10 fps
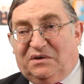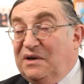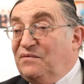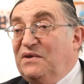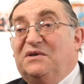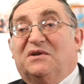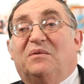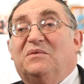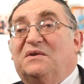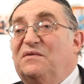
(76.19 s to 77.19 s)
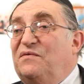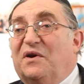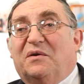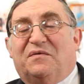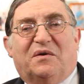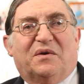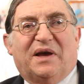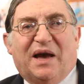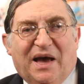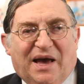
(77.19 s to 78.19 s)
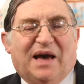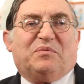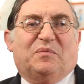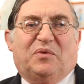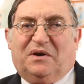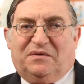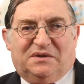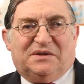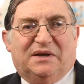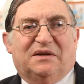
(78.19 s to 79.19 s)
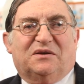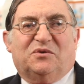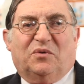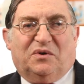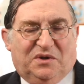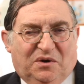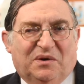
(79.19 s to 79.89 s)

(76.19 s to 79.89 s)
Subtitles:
Now, Vehisha Amda is a very, very happy part of the Seder, as you all know.